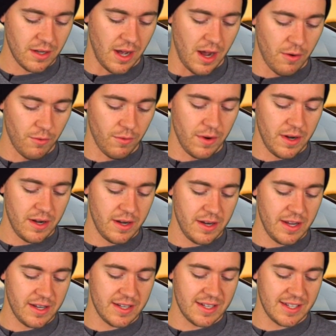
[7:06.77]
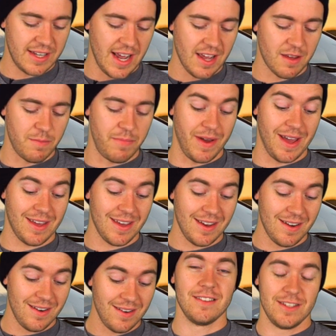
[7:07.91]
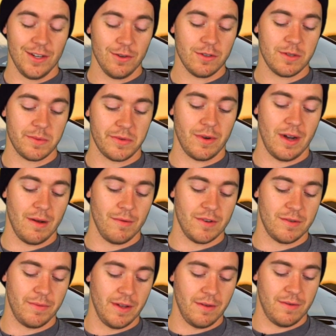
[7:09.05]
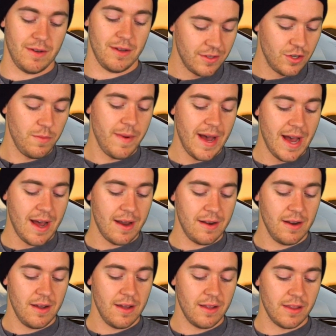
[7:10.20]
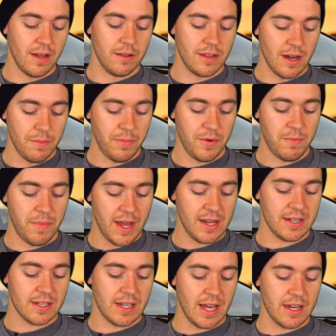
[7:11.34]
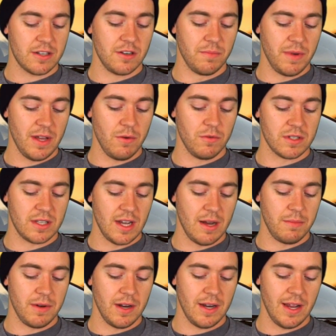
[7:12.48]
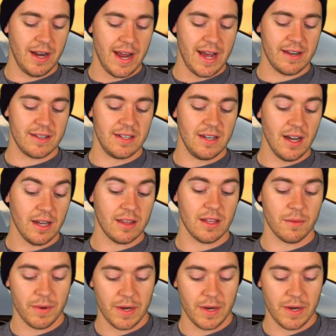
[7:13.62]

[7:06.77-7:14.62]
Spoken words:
Arena Steak Bacon? 0 subscribers, by the way. Too bad the thumping bass gangster beat was dubbed in. It adds nothing